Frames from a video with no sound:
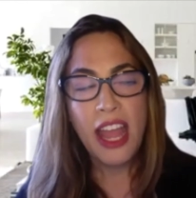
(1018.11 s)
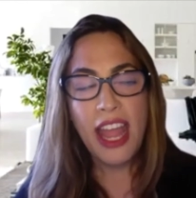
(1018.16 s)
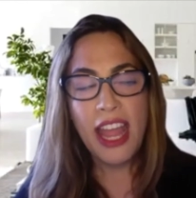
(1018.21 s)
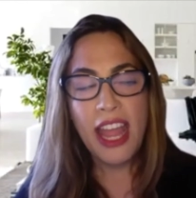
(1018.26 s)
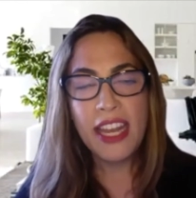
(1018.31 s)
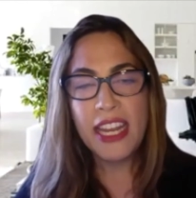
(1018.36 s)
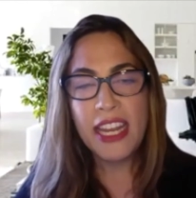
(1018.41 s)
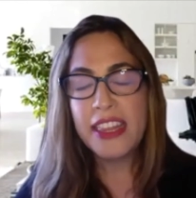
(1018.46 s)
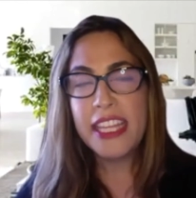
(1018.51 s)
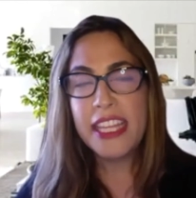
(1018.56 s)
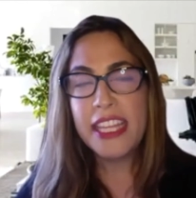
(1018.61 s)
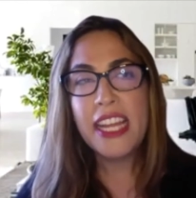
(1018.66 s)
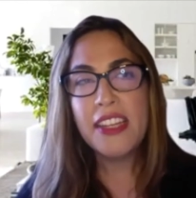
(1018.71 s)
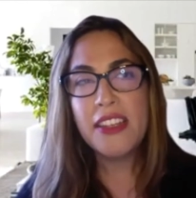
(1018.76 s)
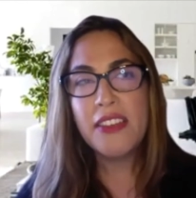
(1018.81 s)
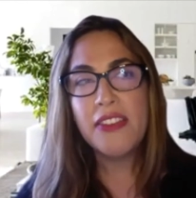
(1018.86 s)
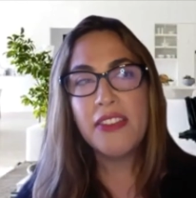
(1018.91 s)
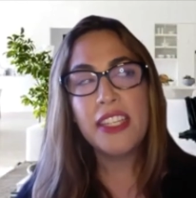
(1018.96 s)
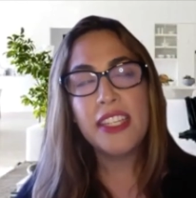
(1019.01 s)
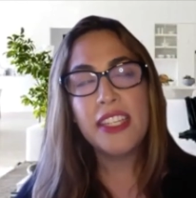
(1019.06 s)
And at the
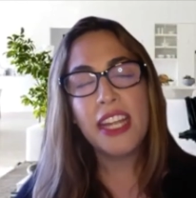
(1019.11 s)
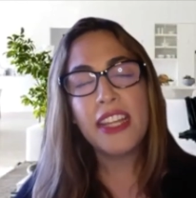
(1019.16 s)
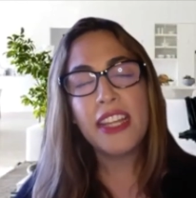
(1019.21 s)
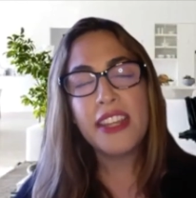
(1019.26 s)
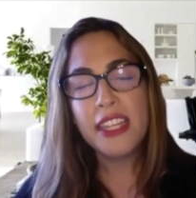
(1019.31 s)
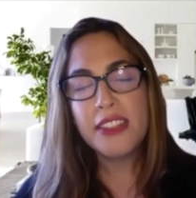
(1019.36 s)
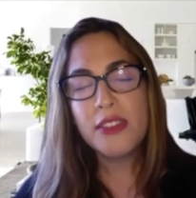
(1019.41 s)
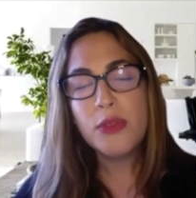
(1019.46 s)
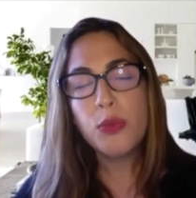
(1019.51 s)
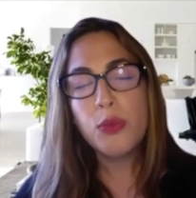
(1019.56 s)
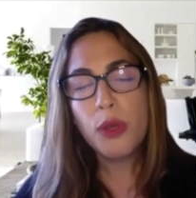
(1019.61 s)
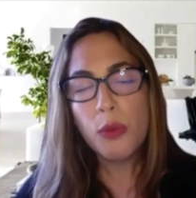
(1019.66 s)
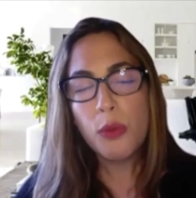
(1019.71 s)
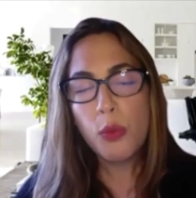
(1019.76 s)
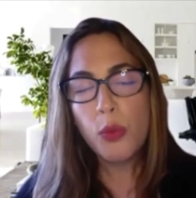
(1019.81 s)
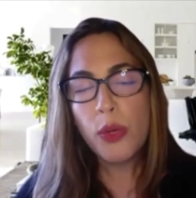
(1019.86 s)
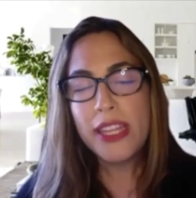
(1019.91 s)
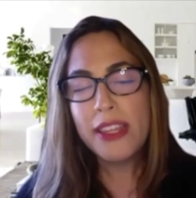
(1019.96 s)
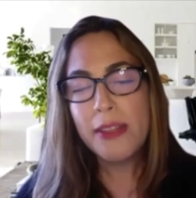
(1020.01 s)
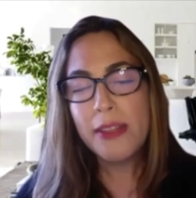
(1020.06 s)
end of the day, that's what
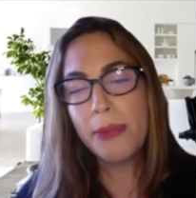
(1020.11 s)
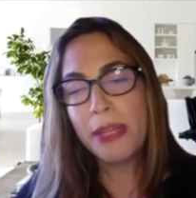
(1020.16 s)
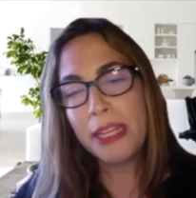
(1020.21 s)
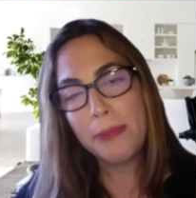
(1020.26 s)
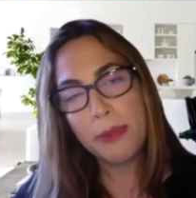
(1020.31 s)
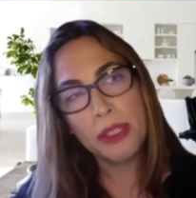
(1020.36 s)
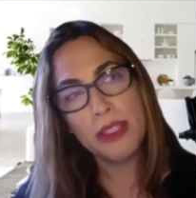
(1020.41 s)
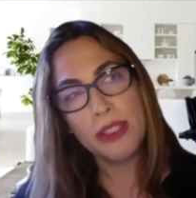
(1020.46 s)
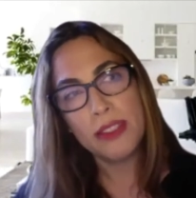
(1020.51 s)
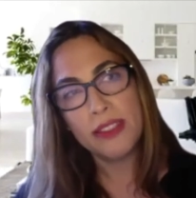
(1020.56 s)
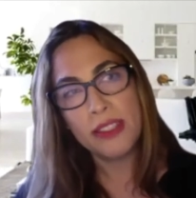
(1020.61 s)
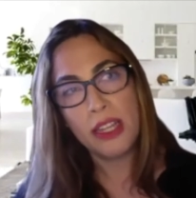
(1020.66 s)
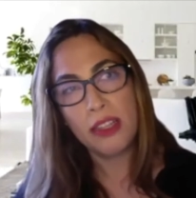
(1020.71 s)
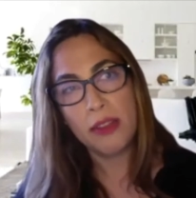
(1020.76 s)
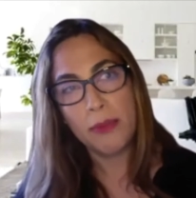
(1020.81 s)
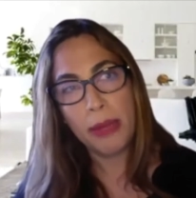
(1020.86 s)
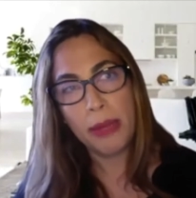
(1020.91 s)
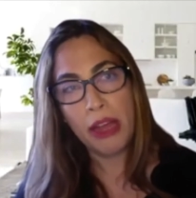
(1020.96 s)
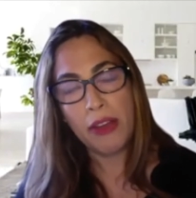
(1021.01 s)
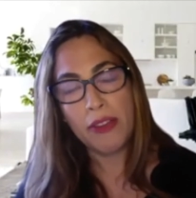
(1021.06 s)
we the people is all
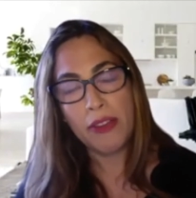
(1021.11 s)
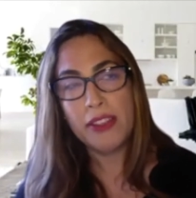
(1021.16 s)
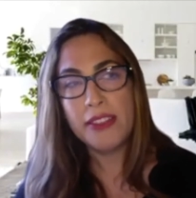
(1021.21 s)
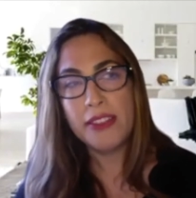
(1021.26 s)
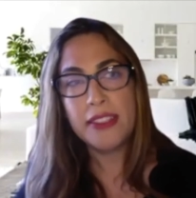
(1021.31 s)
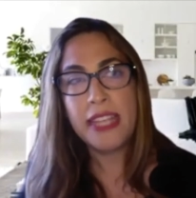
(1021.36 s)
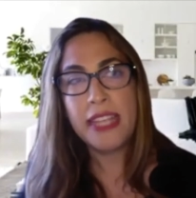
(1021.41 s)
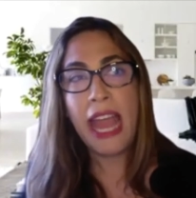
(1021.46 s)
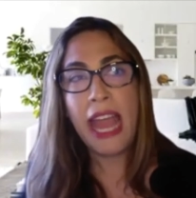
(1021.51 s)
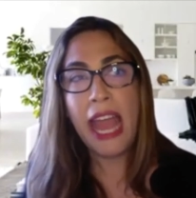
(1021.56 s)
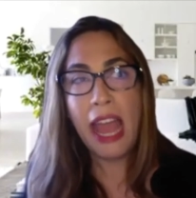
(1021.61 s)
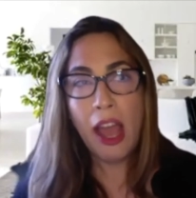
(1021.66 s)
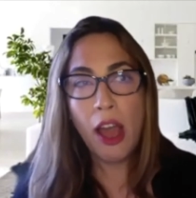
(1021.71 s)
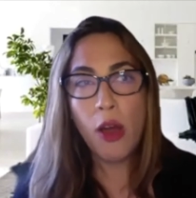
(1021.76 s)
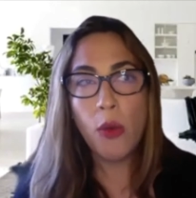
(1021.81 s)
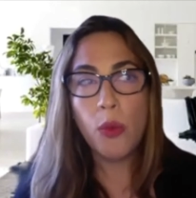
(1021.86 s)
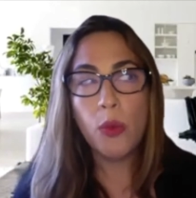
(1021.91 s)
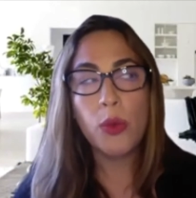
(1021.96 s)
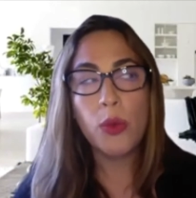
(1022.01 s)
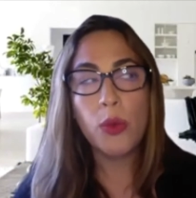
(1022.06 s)
about. This is
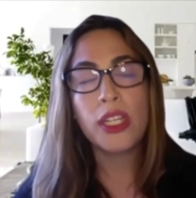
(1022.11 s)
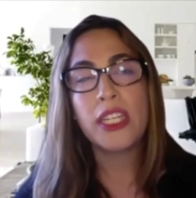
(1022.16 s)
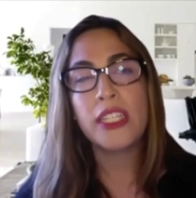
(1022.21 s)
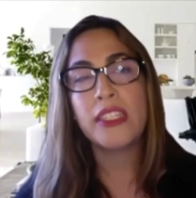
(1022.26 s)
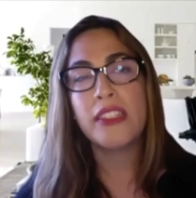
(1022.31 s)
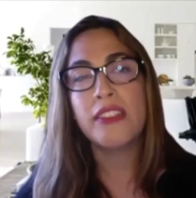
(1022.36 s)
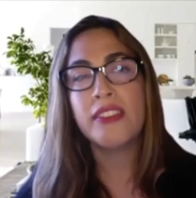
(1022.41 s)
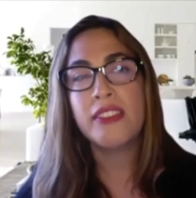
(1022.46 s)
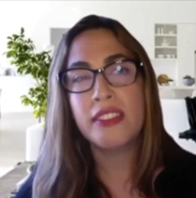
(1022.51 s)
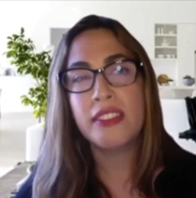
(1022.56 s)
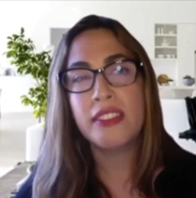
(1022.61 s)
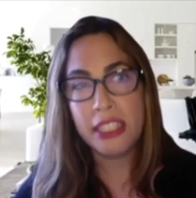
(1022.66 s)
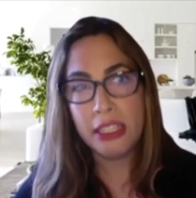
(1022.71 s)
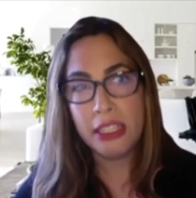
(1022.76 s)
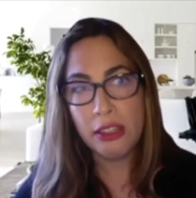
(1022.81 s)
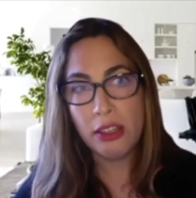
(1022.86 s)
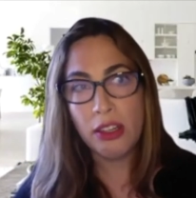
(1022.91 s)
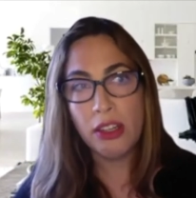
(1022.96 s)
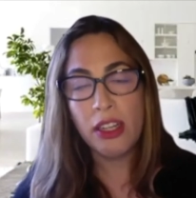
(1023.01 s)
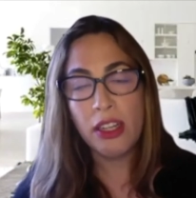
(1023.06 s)
how we're going to
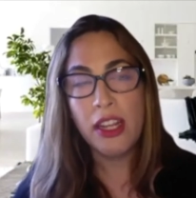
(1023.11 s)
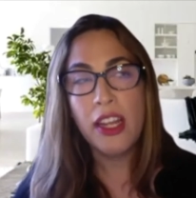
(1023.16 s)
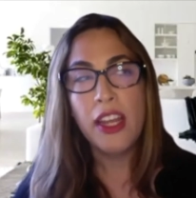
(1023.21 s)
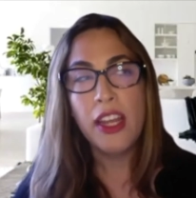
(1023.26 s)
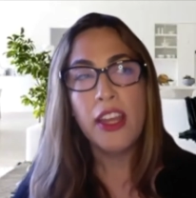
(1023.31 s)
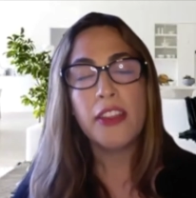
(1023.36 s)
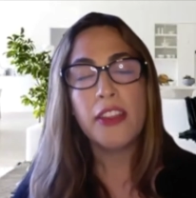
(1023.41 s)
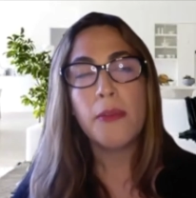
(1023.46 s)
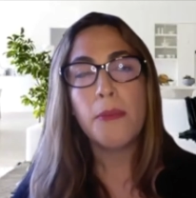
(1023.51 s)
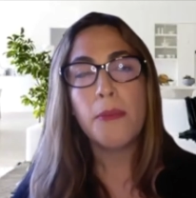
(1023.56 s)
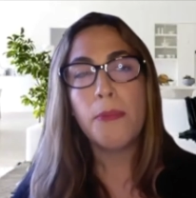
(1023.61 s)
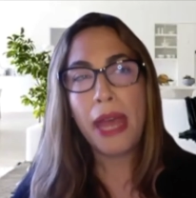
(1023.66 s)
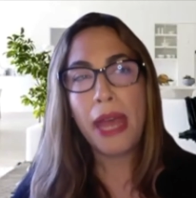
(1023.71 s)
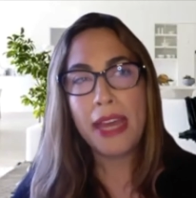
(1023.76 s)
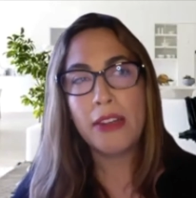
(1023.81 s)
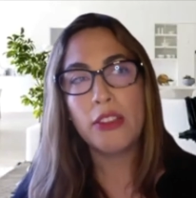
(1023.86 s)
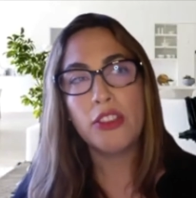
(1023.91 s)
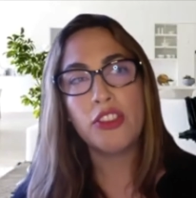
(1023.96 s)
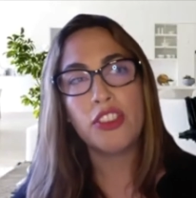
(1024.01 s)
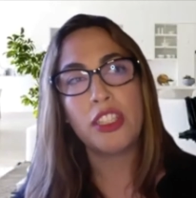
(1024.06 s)
steer the
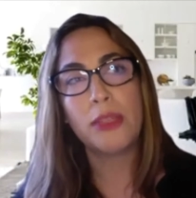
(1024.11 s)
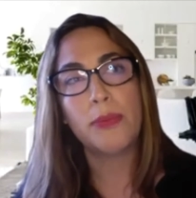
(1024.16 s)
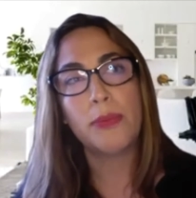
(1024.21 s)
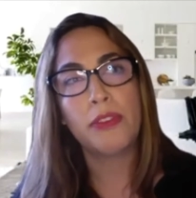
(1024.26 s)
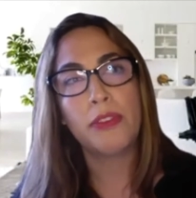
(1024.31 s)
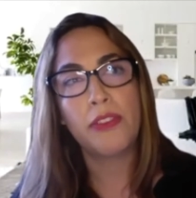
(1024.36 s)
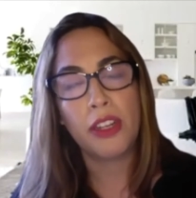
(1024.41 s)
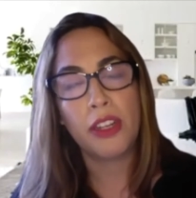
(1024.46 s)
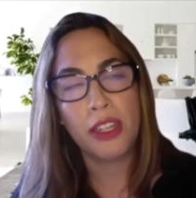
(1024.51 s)
battleship of our